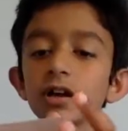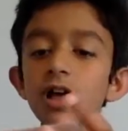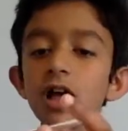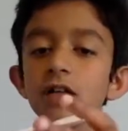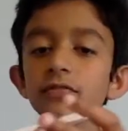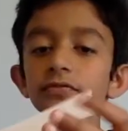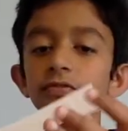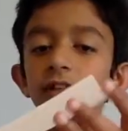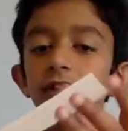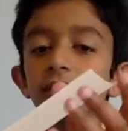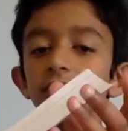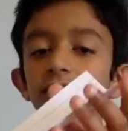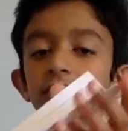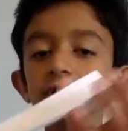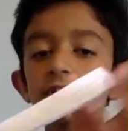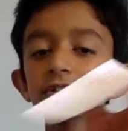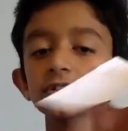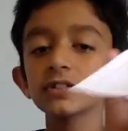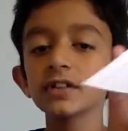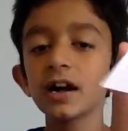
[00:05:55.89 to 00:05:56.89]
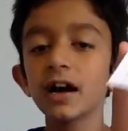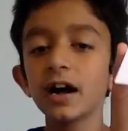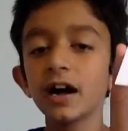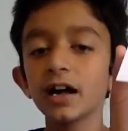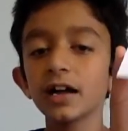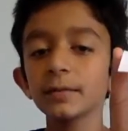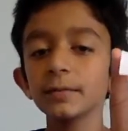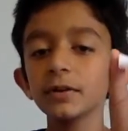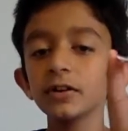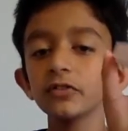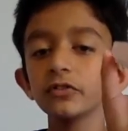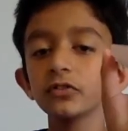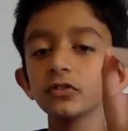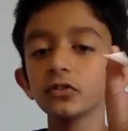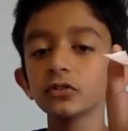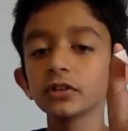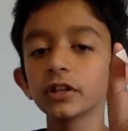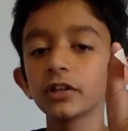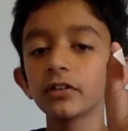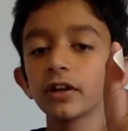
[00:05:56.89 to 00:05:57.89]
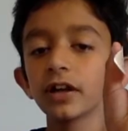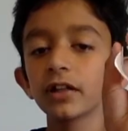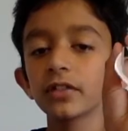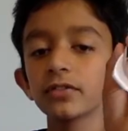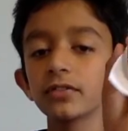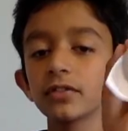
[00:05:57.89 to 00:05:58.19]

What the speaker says: and then this time, fold it like